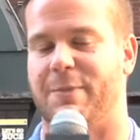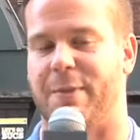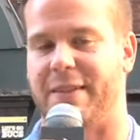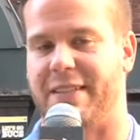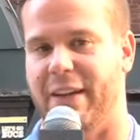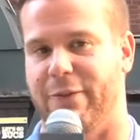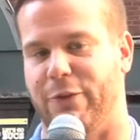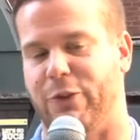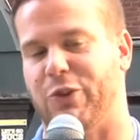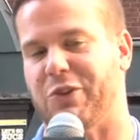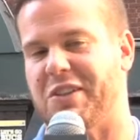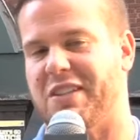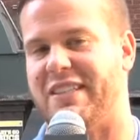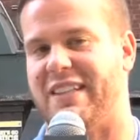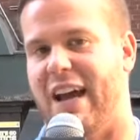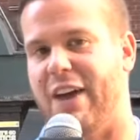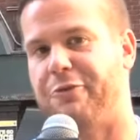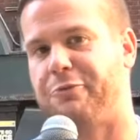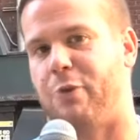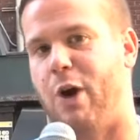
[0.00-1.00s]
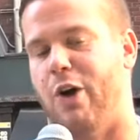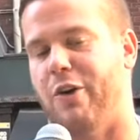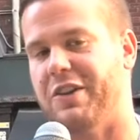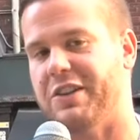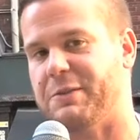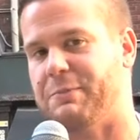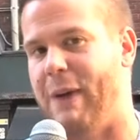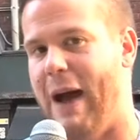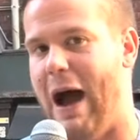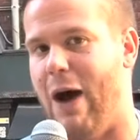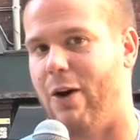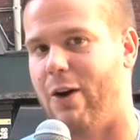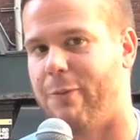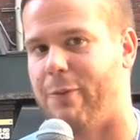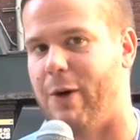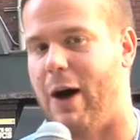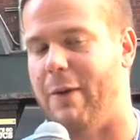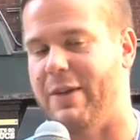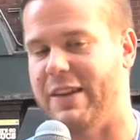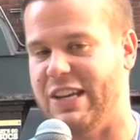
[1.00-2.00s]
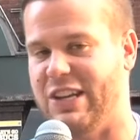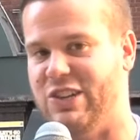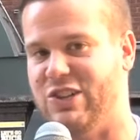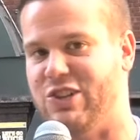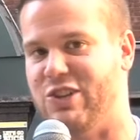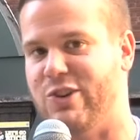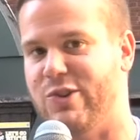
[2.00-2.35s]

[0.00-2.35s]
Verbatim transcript: specifically Seth Rollins' power bomb that he's